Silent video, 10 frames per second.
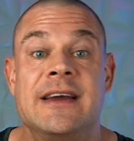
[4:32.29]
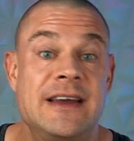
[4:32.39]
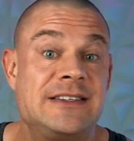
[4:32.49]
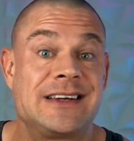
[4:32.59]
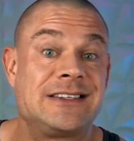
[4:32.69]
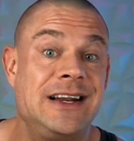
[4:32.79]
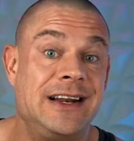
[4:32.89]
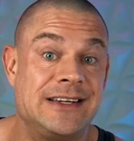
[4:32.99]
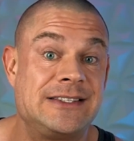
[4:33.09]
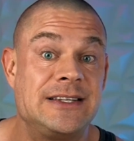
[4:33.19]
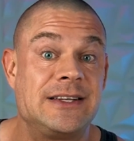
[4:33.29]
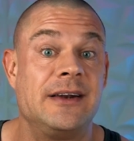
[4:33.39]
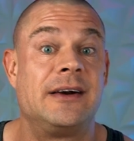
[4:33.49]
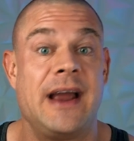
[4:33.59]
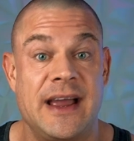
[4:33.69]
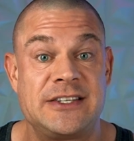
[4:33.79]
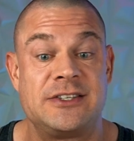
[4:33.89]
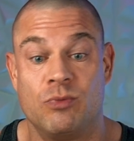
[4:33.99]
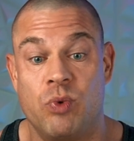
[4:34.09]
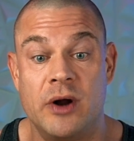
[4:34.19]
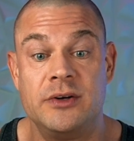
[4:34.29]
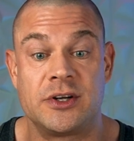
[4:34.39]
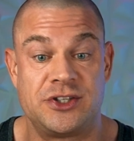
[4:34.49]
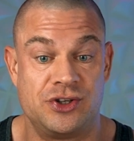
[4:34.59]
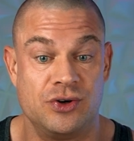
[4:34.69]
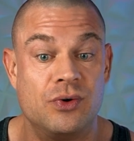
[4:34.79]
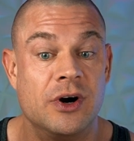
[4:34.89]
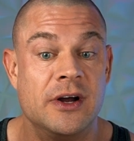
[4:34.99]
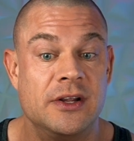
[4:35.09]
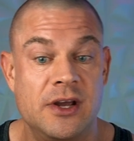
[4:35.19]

is actually listed under S1.2,